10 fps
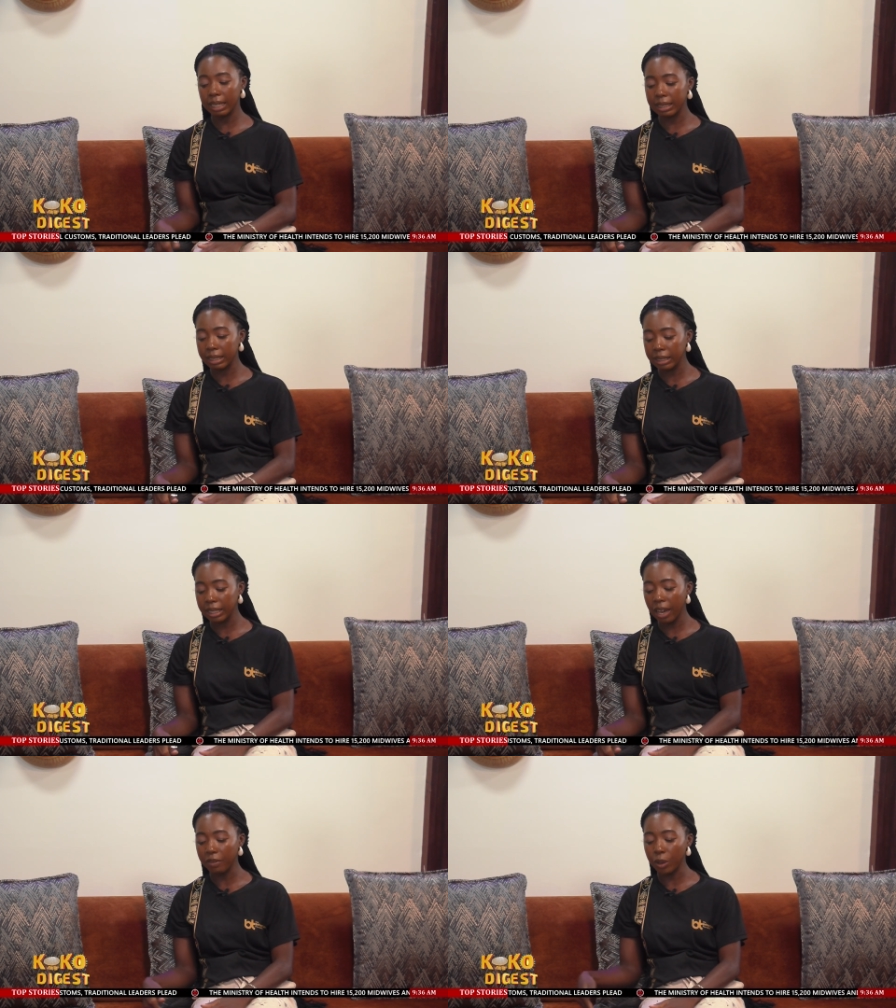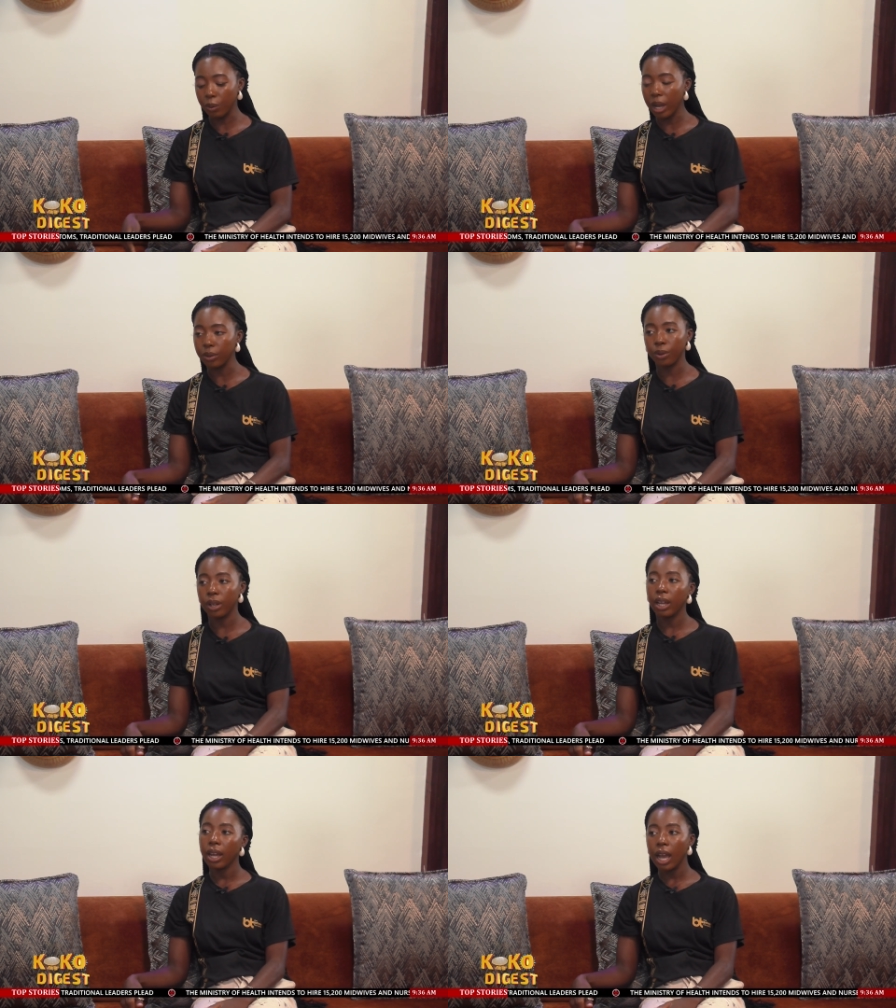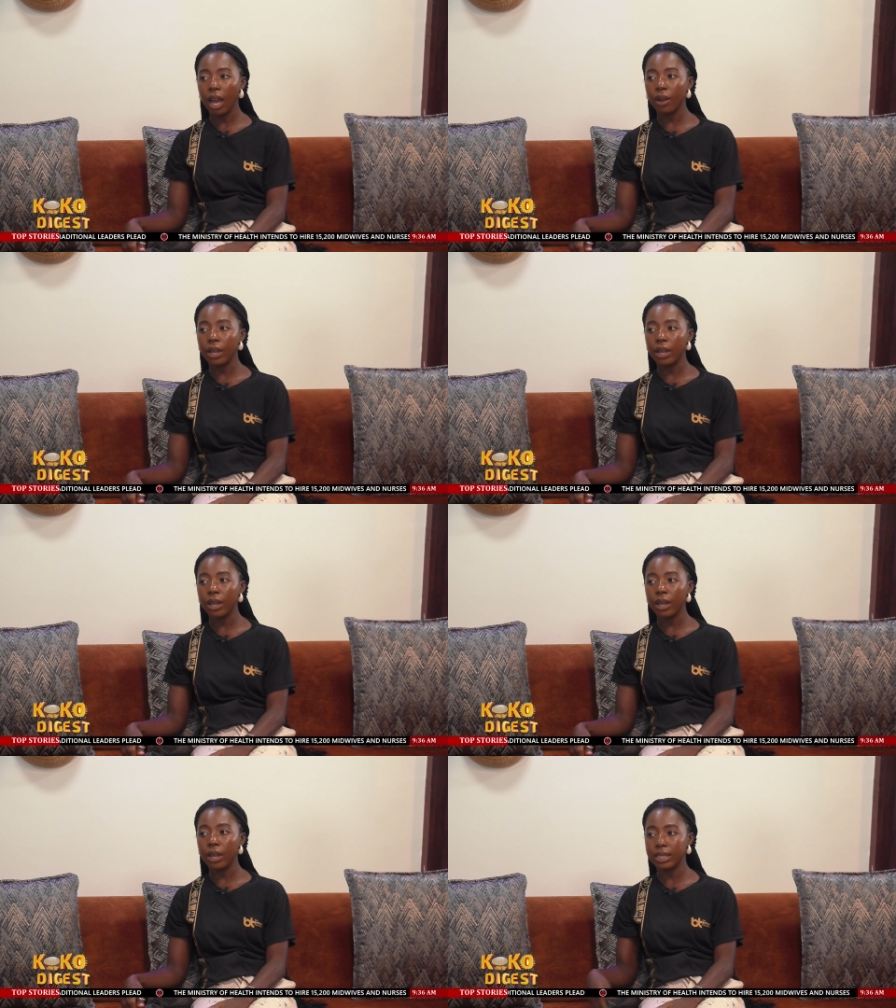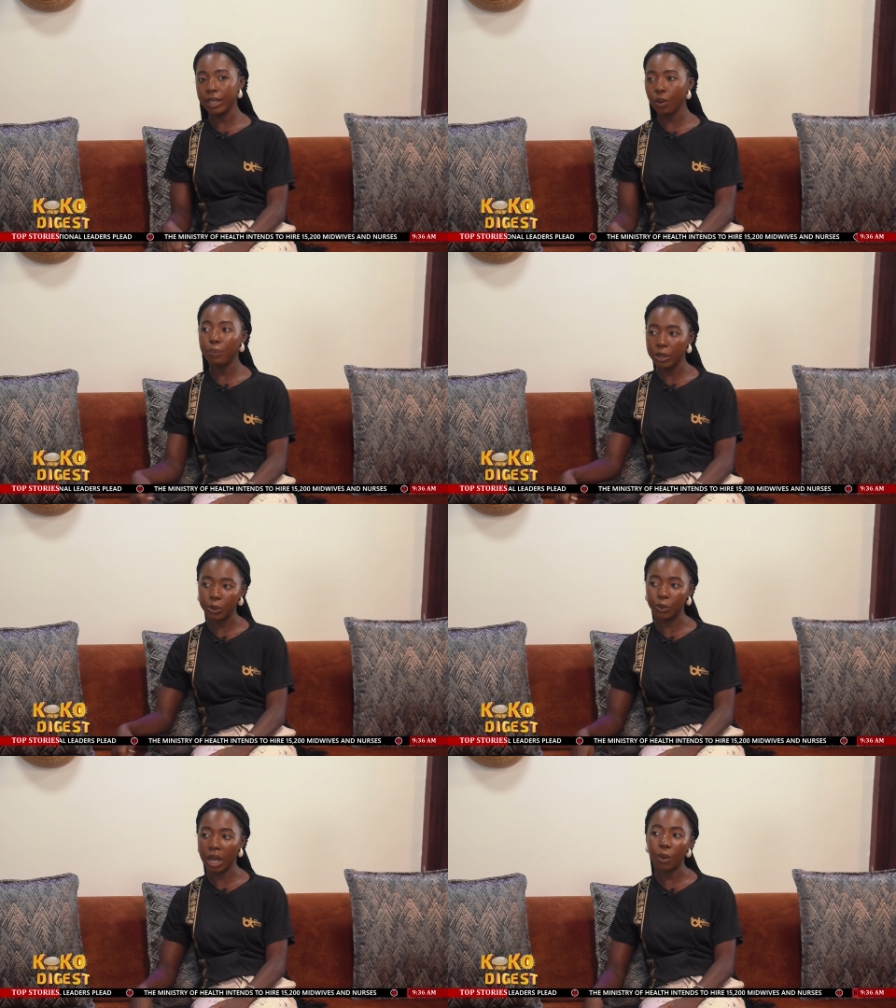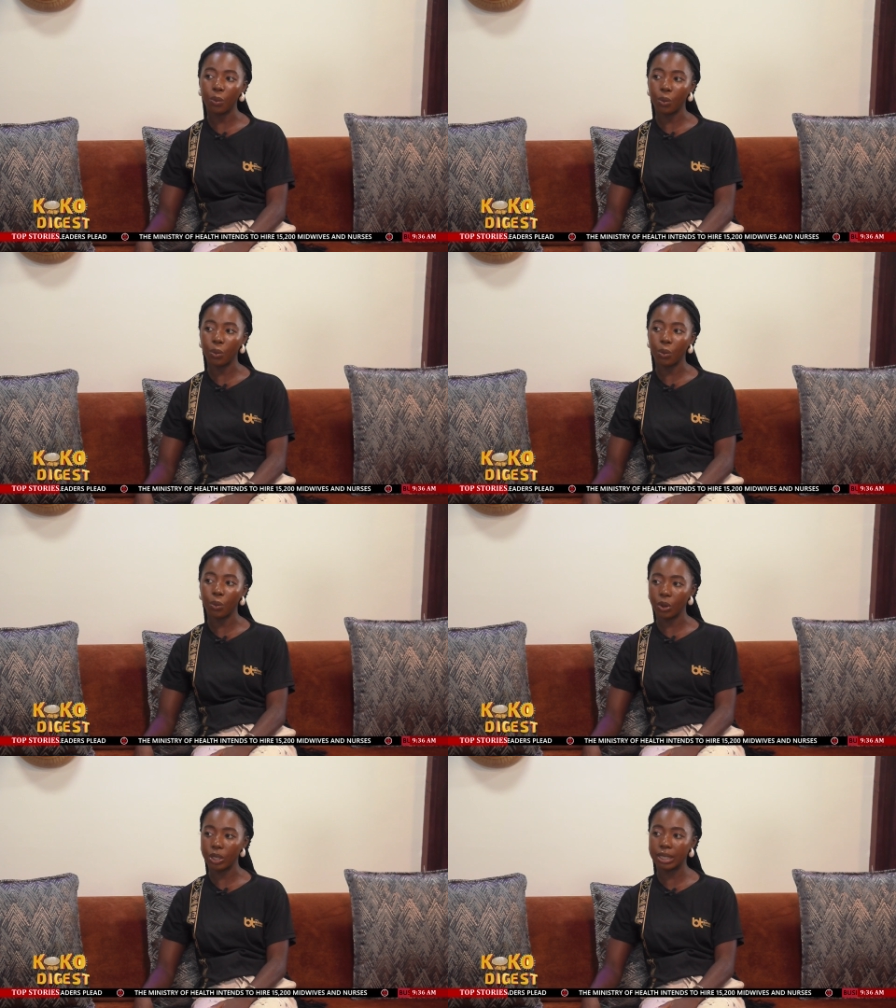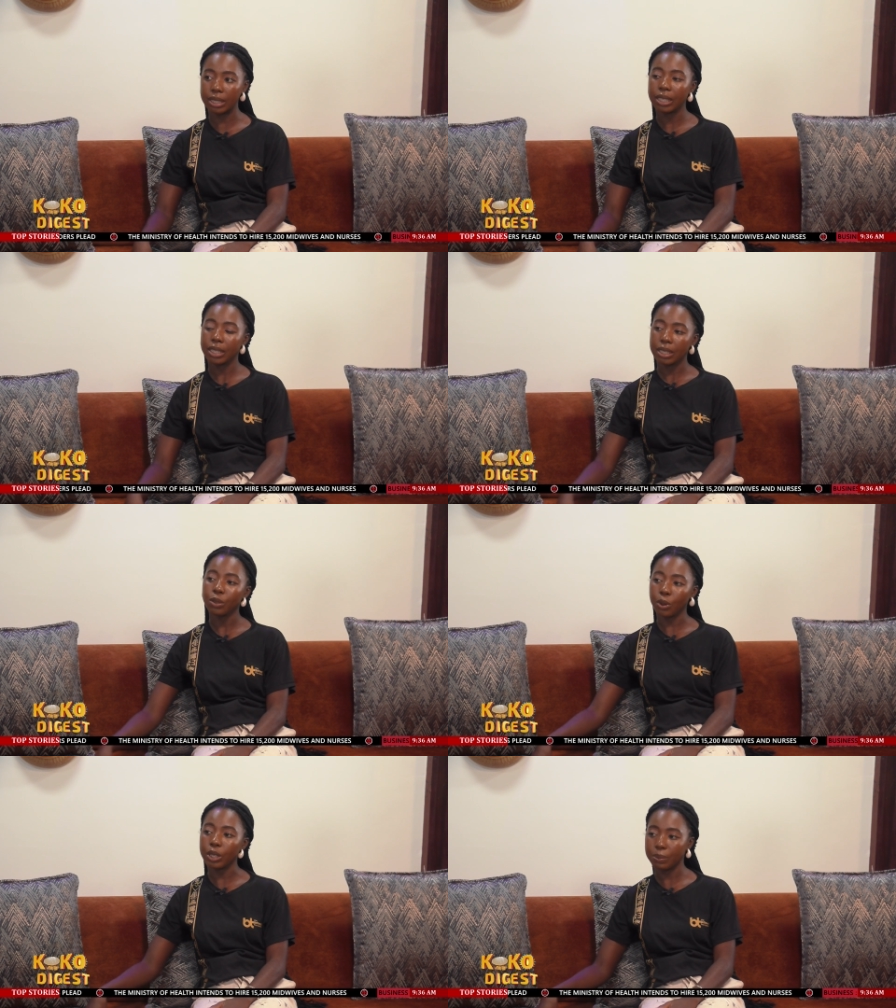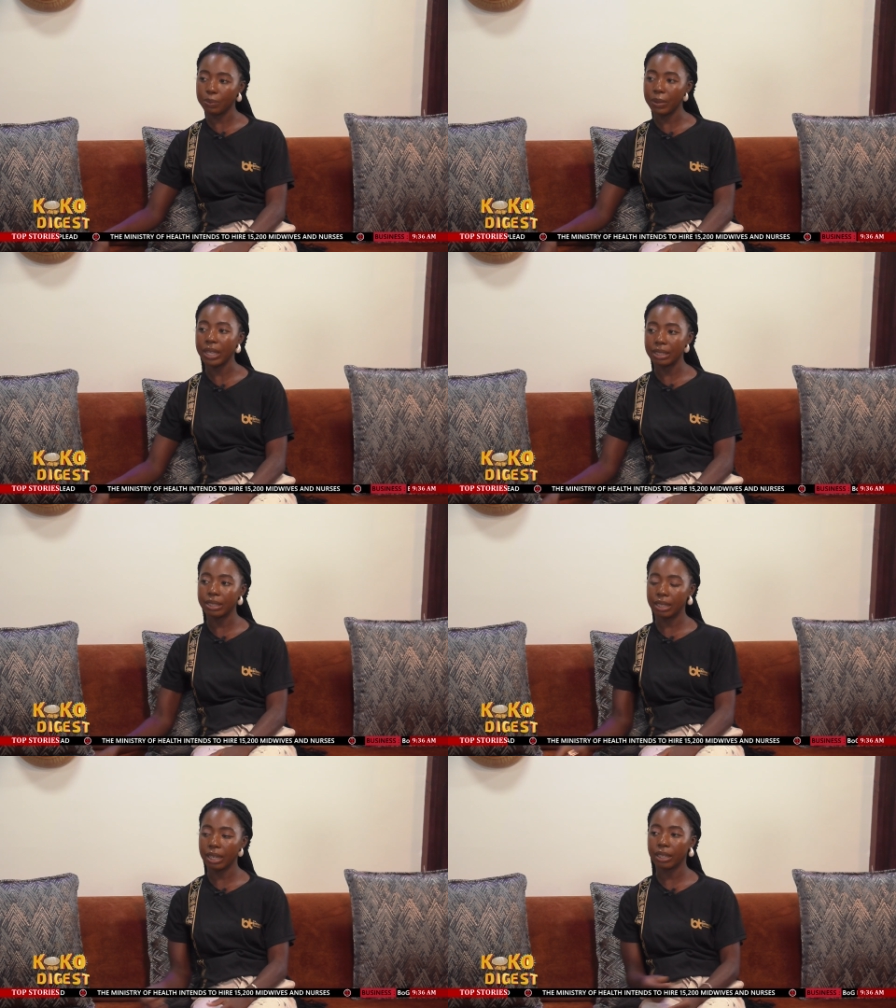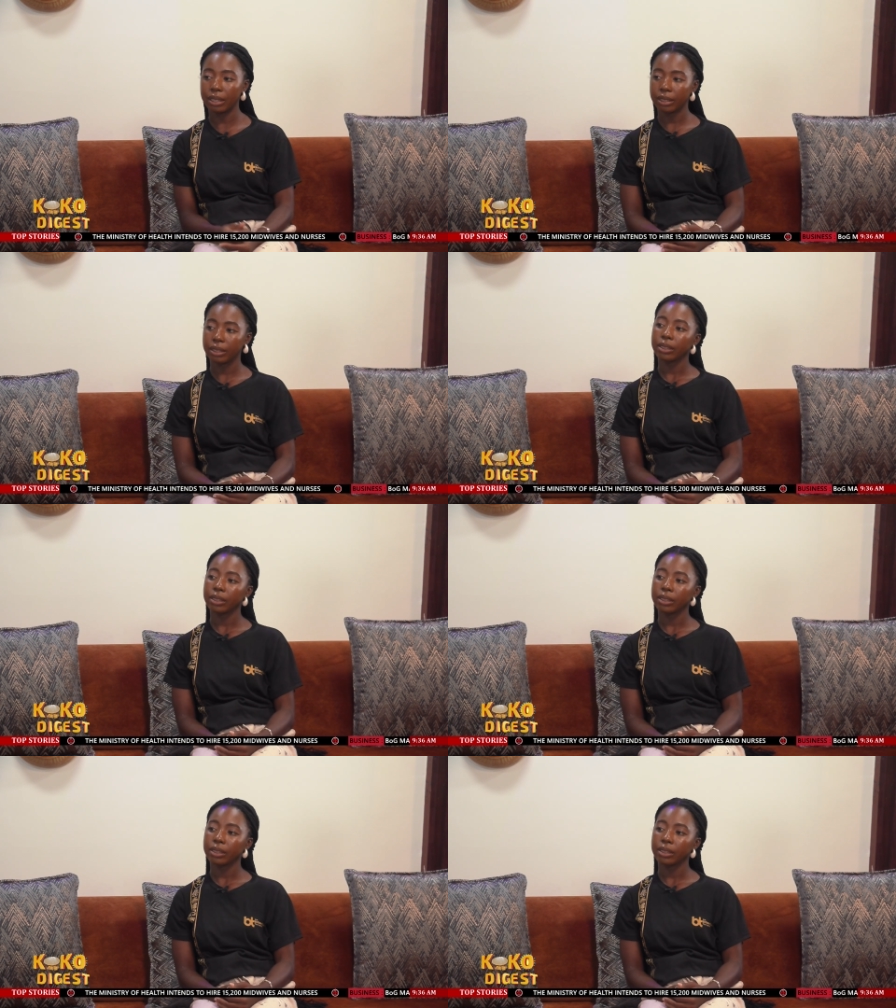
letting everyone know how a single peswa was spent. Was yes. spent. Okay, yeah. that's